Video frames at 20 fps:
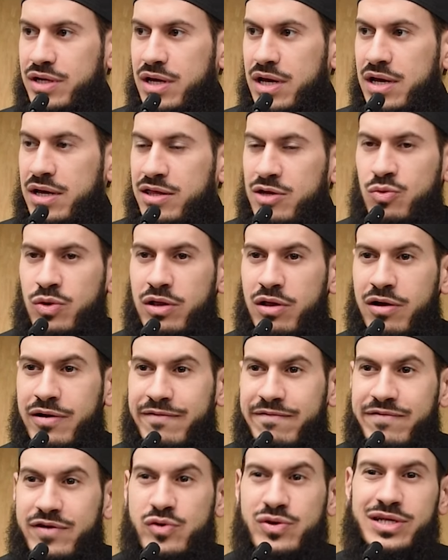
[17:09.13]
There were a lot of
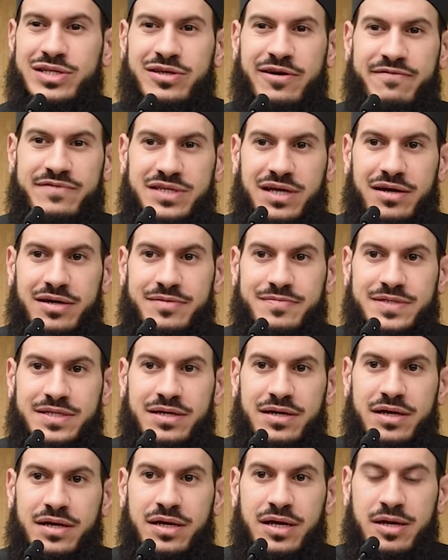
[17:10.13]
very tough times.
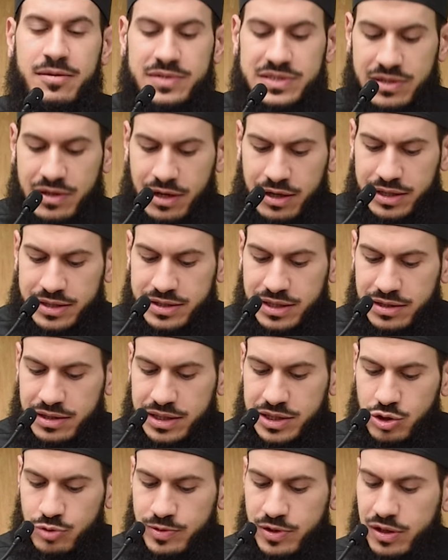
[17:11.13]
Salah ad-Din
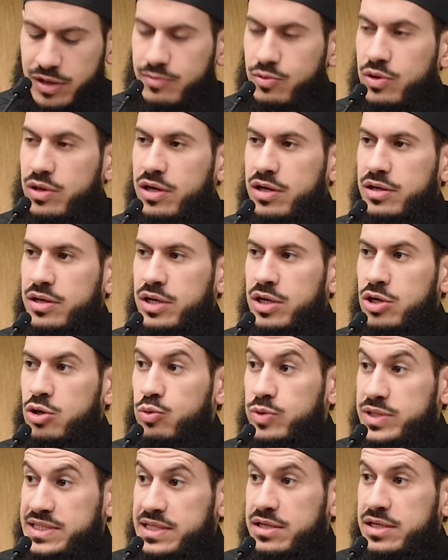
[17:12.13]
Ayyubi rahimahullah, we
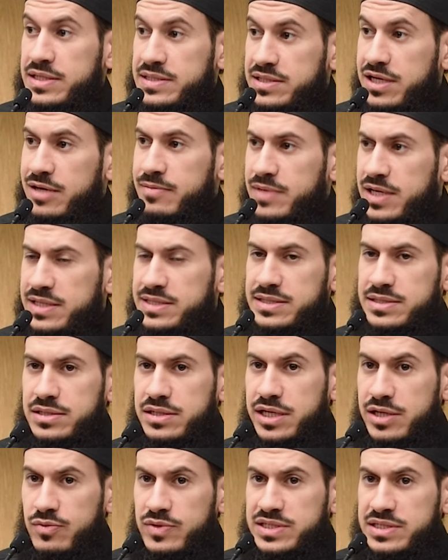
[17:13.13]
see in his time, yes, he
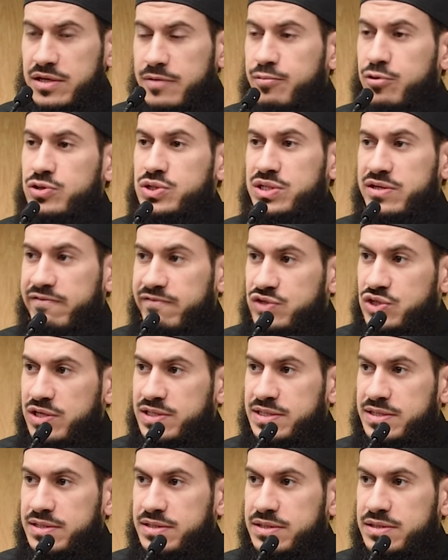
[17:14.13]
was a person of
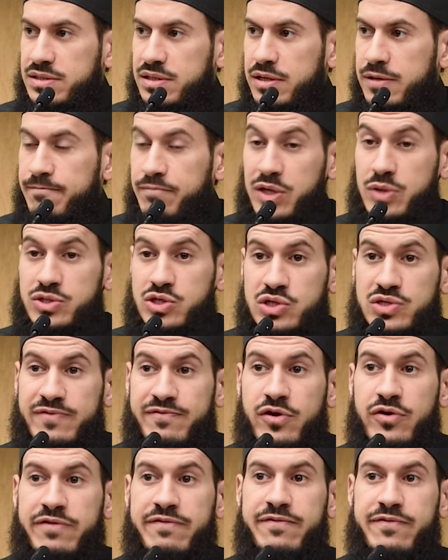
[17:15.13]
justice, but he was also very
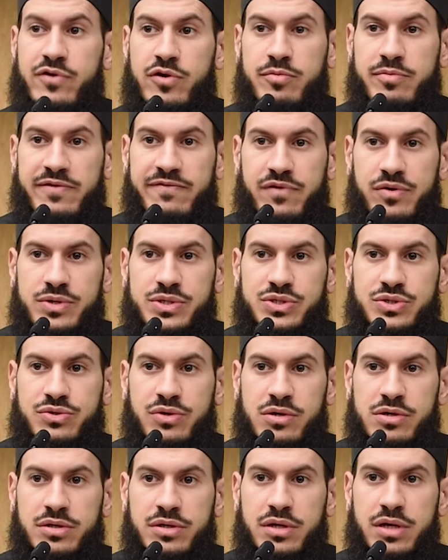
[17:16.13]
firm and very
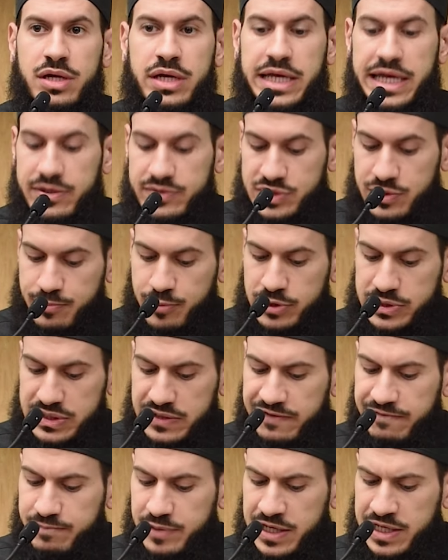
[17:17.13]
strong. He was a person of
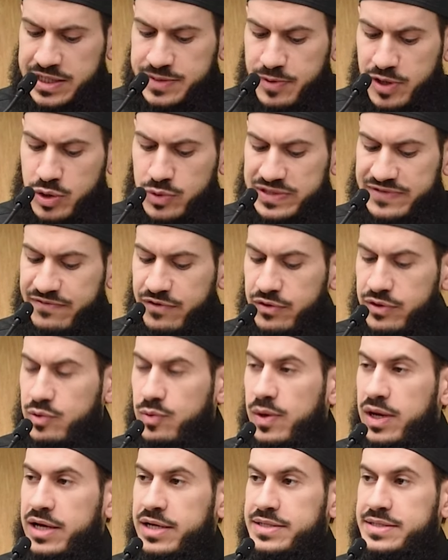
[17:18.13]
peace, but he was very
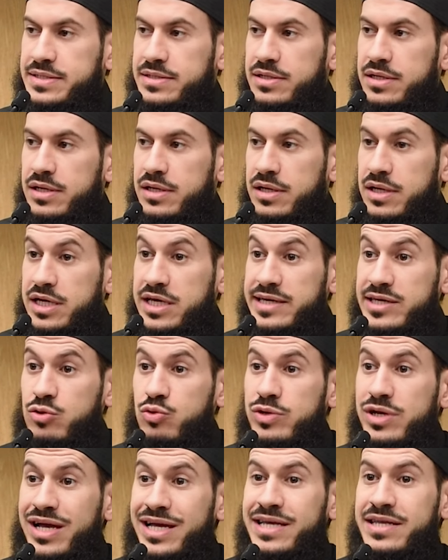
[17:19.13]
wise. He
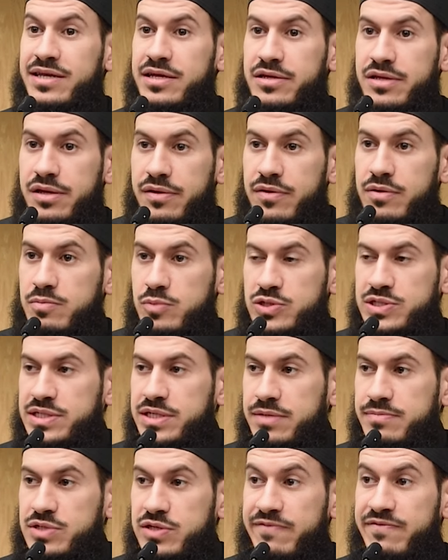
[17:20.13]
united the
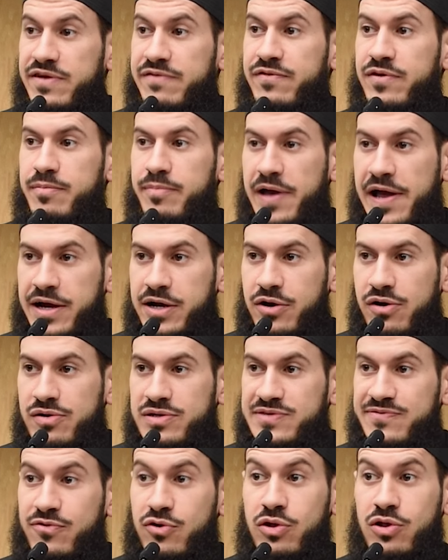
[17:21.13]
Muslims of different backgrounds
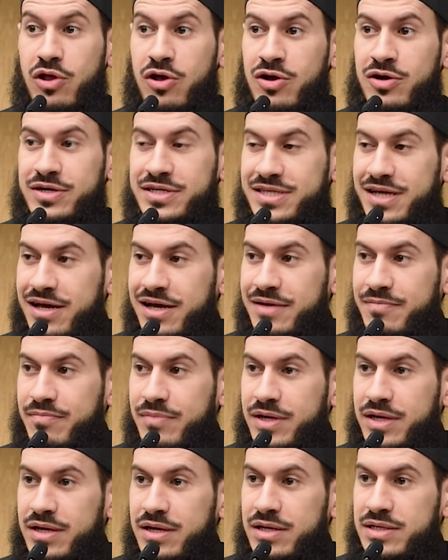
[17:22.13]
for a long time,
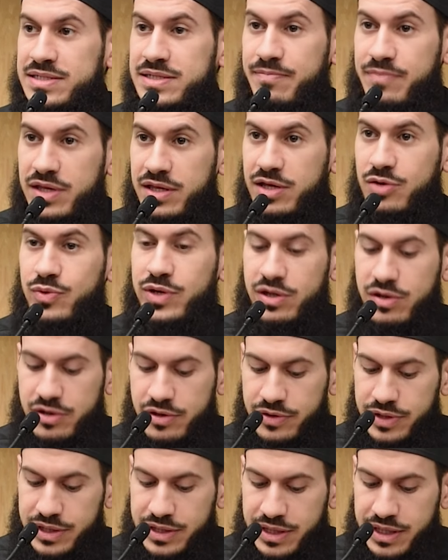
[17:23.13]
something that we are
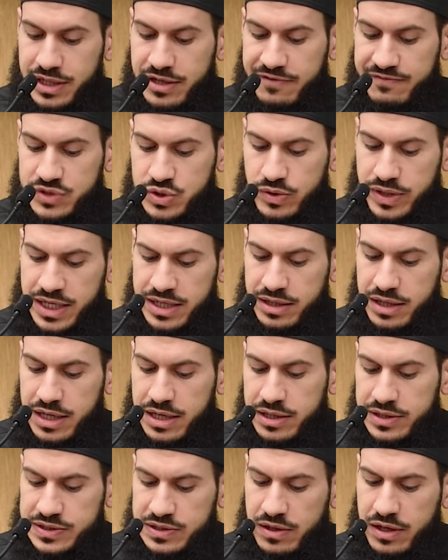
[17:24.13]
in need of today.
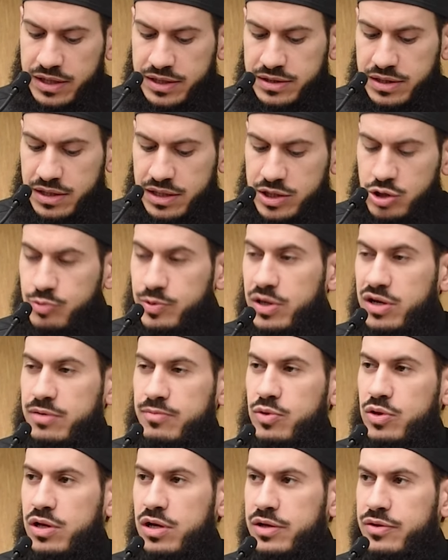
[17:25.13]
Salah ad-Din Ayyubi
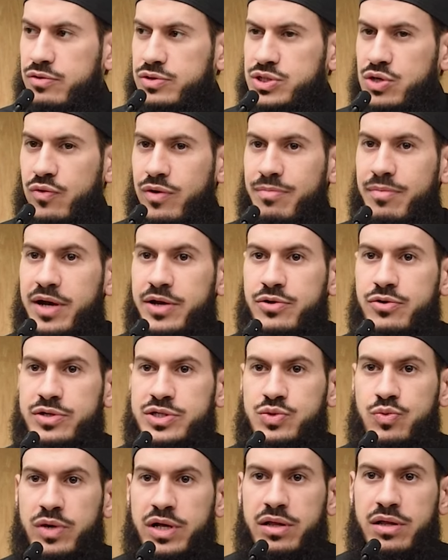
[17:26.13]
rahimahullah, there's a reminder as
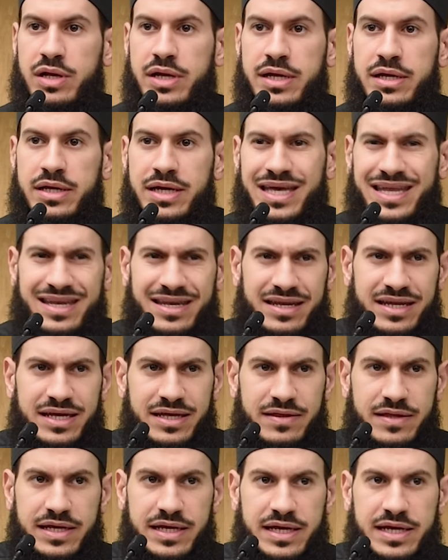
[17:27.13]
well in
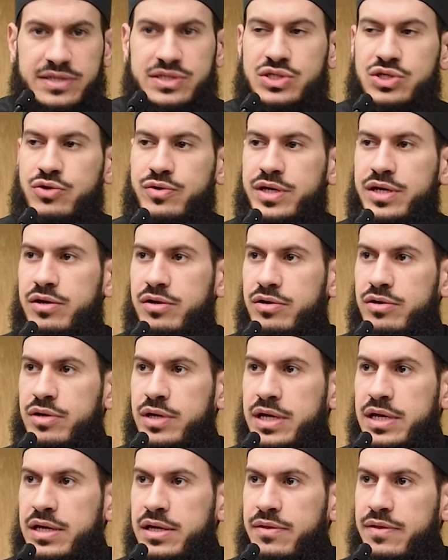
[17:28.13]
the history here
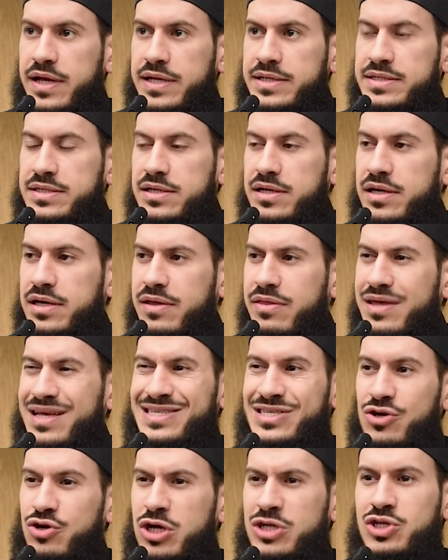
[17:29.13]
that things are
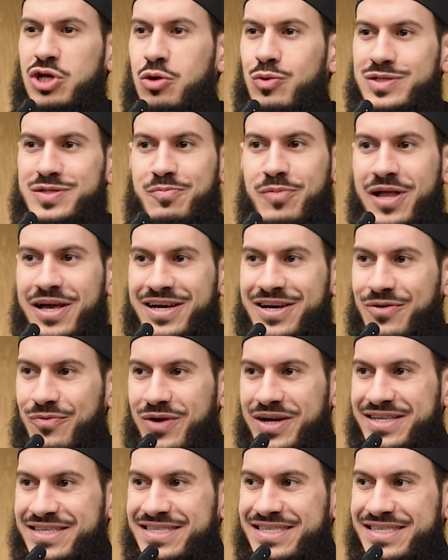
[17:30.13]
not always black and white.